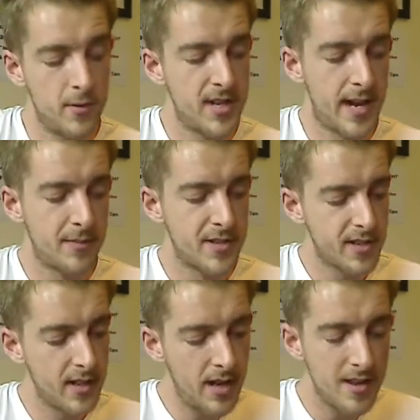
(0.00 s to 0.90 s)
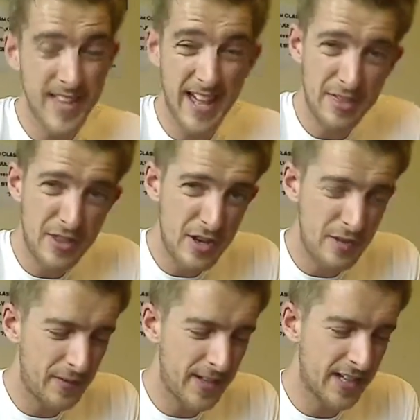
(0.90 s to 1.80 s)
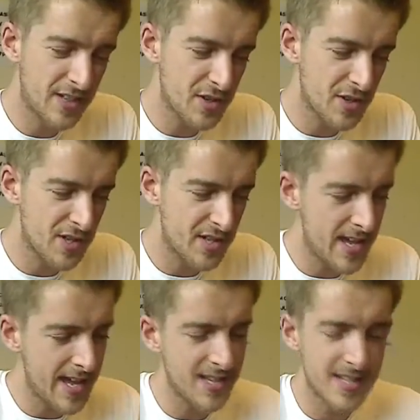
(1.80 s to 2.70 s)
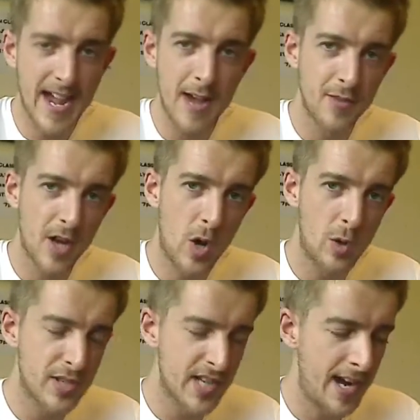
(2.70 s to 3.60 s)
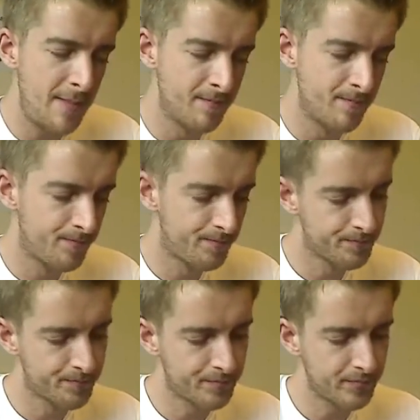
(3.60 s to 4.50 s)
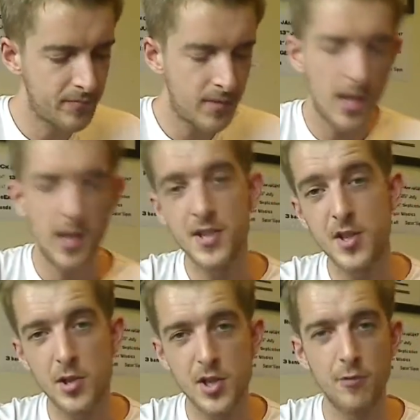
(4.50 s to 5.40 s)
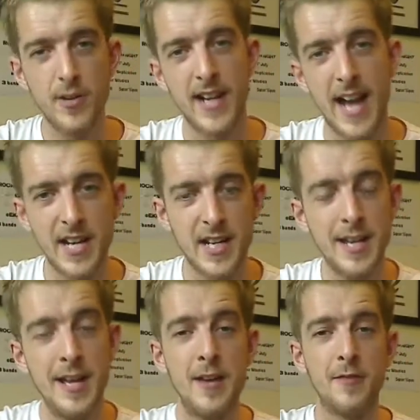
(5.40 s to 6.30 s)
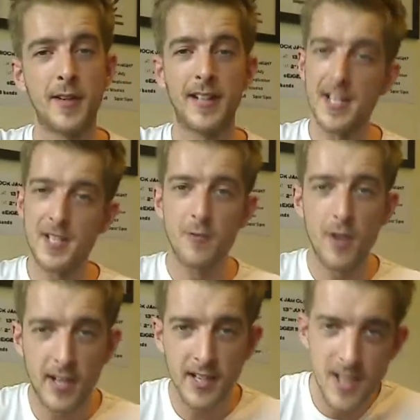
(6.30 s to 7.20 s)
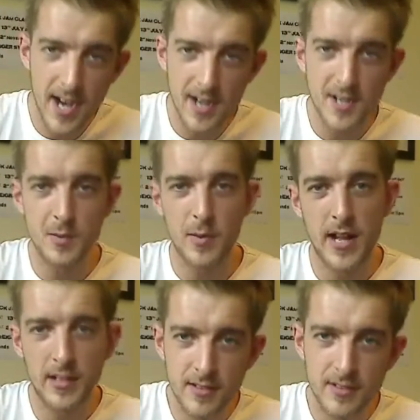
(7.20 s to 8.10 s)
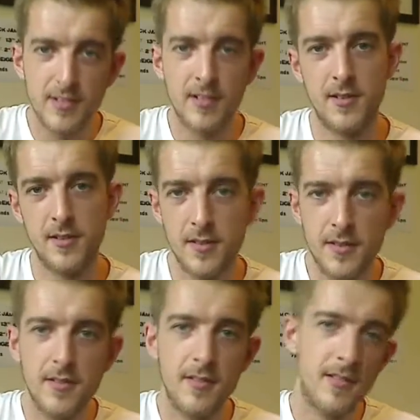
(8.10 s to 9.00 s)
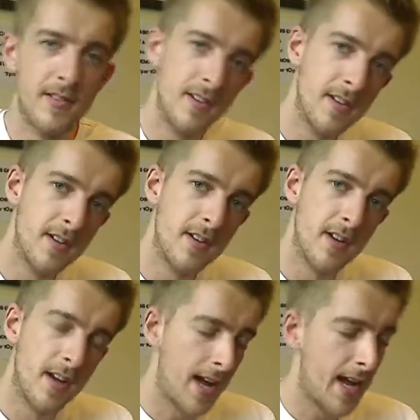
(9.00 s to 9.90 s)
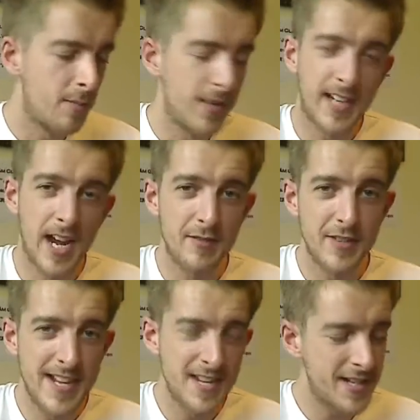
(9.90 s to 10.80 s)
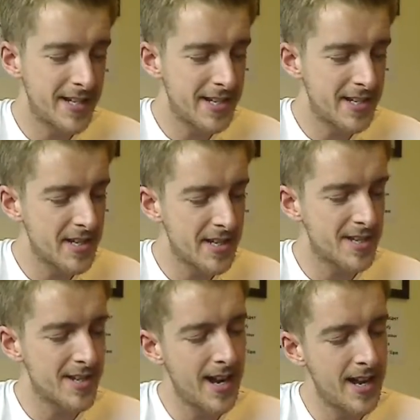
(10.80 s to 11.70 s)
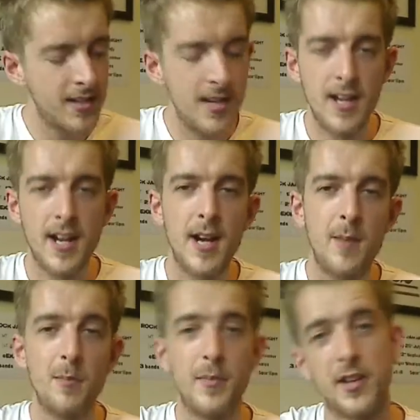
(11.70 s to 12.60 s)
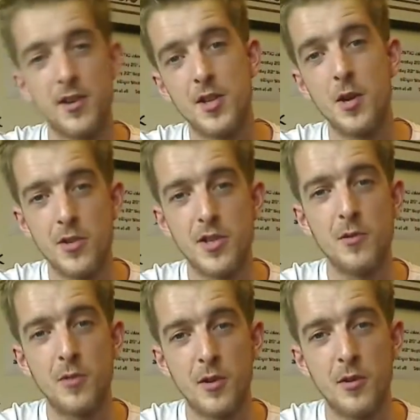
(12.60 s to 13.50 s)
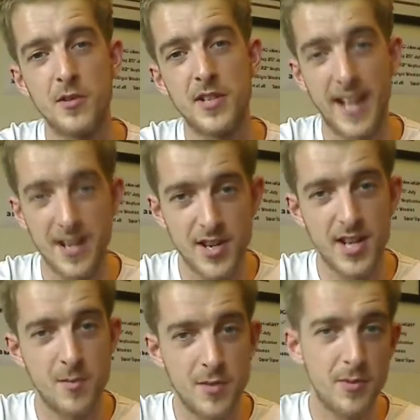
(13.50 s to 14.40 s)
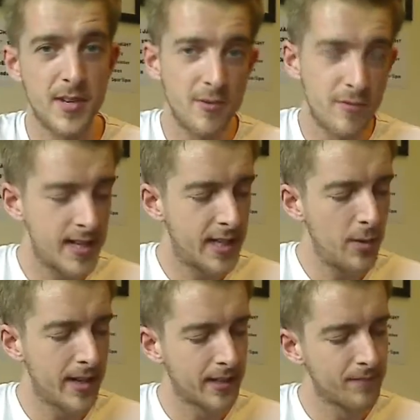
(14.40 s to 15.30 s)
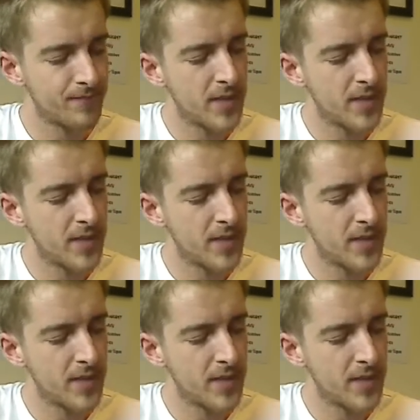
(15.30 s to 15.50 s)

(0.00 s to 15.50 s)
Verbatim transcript: which happens a lot, and that third finger just stays down the whole time. It's also really handy for classic rock guitar as well, um, in kind of an ACDC style, um, because those two chords get changed between really quick.